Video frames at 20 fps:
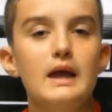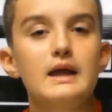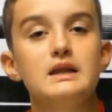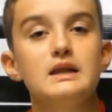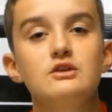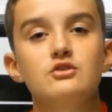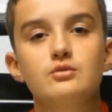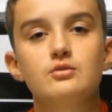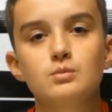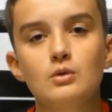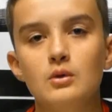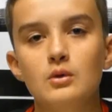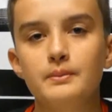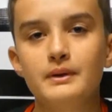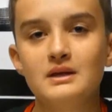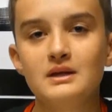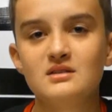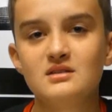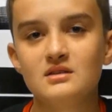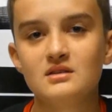Any small
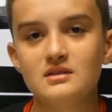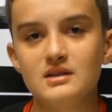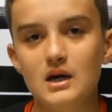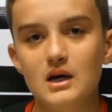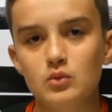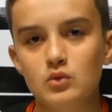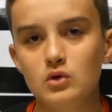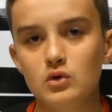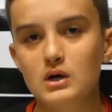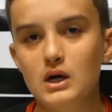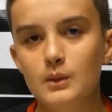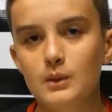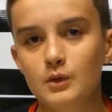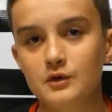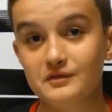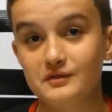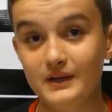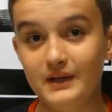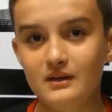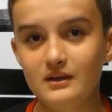pieces that will come
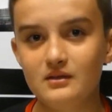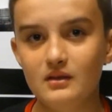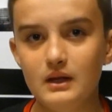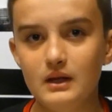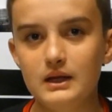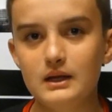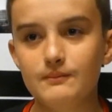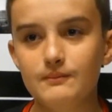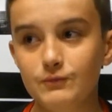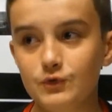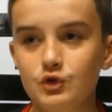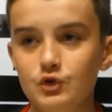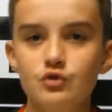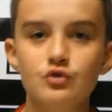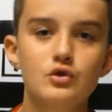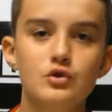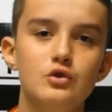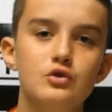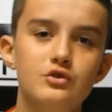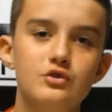off easily, you
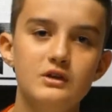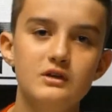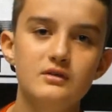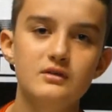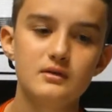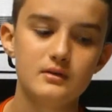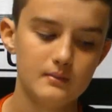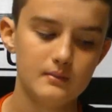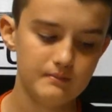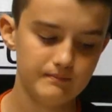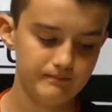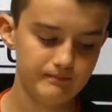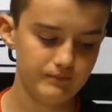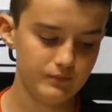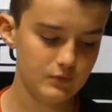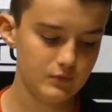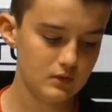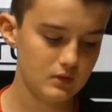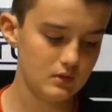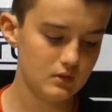should use this.
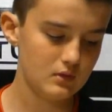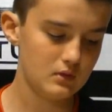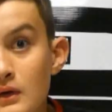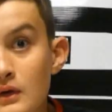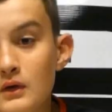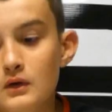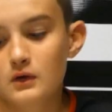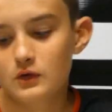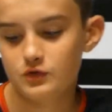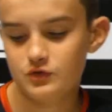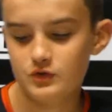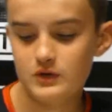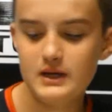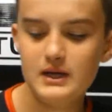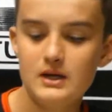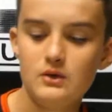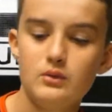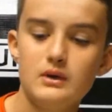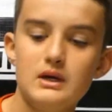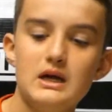So
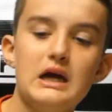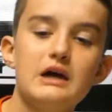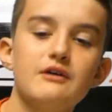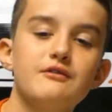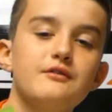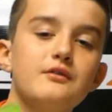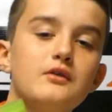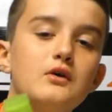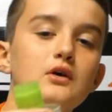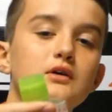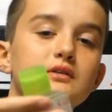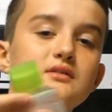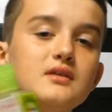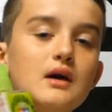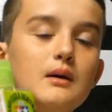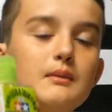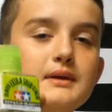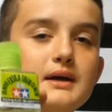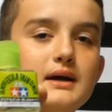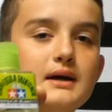here we have the
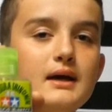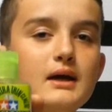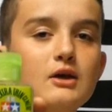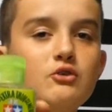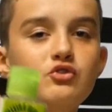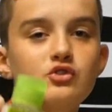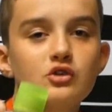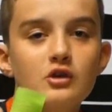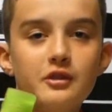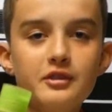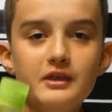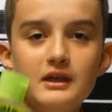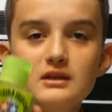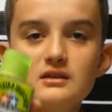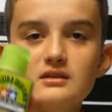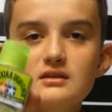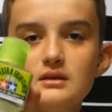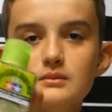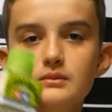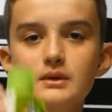Tamiya extra
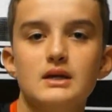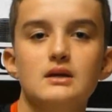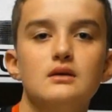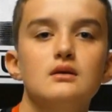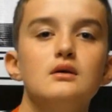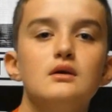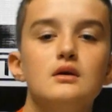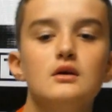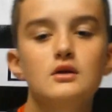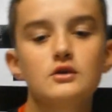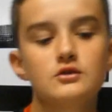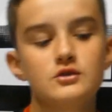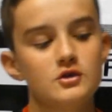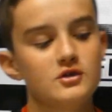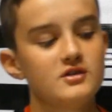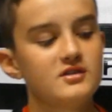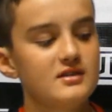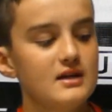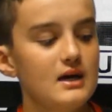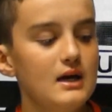thin cement.
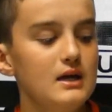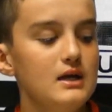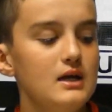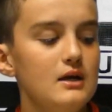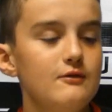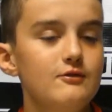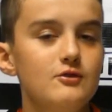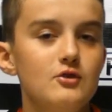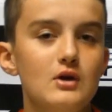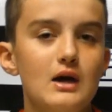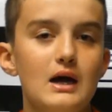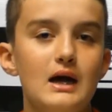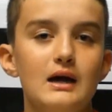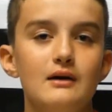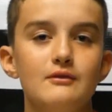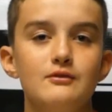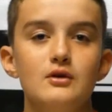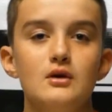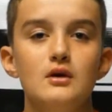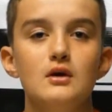So say if you
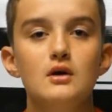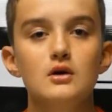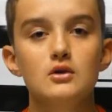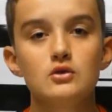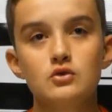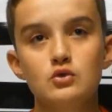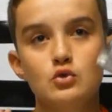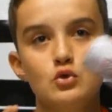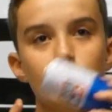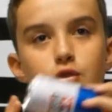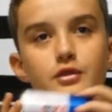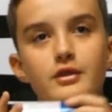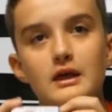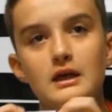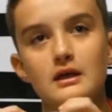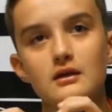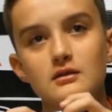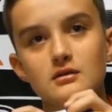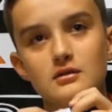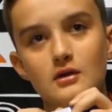have 2
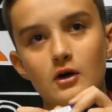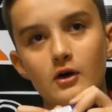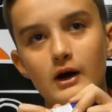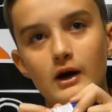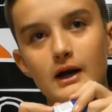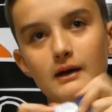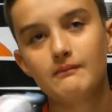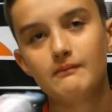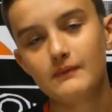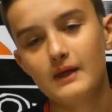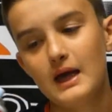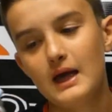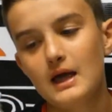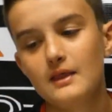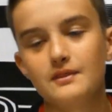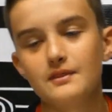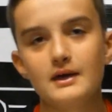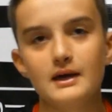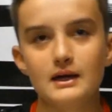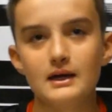things, alright,
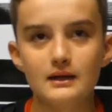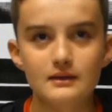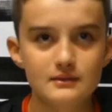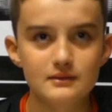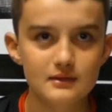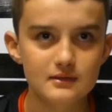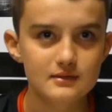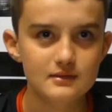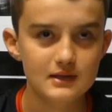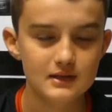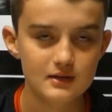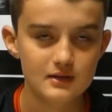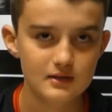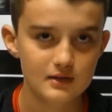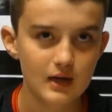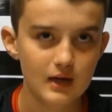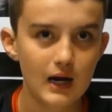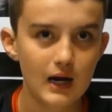and they're detached,